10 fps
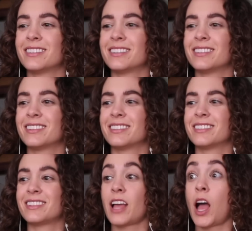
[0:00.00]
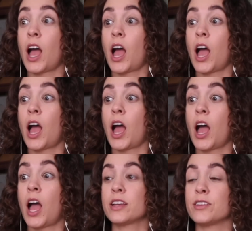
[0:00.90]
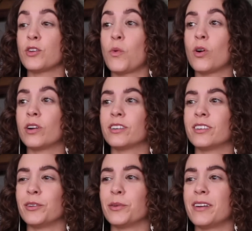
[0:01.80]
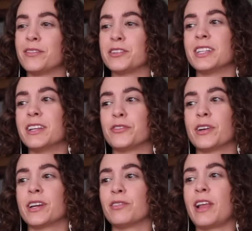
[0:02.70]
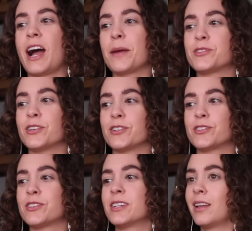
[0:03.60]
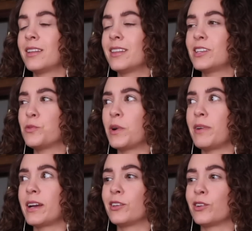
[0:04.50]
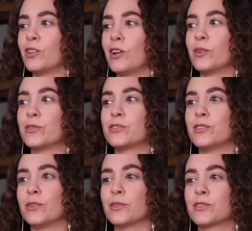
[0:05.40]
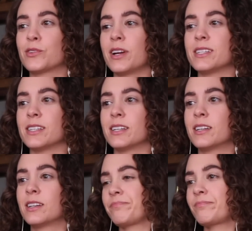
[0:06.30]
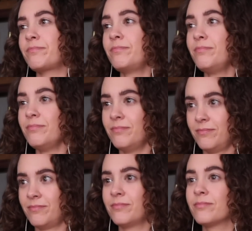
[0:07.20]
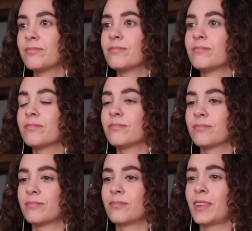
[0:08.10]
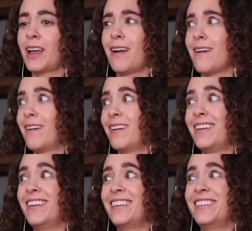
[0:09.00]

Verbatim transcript: of prison, here's your lobsters. You get You're the warden or whatever delivering lobsters. They get to wear regular clothes, too. It's crazy. Salami, prosciutto, a lot of cheese. Come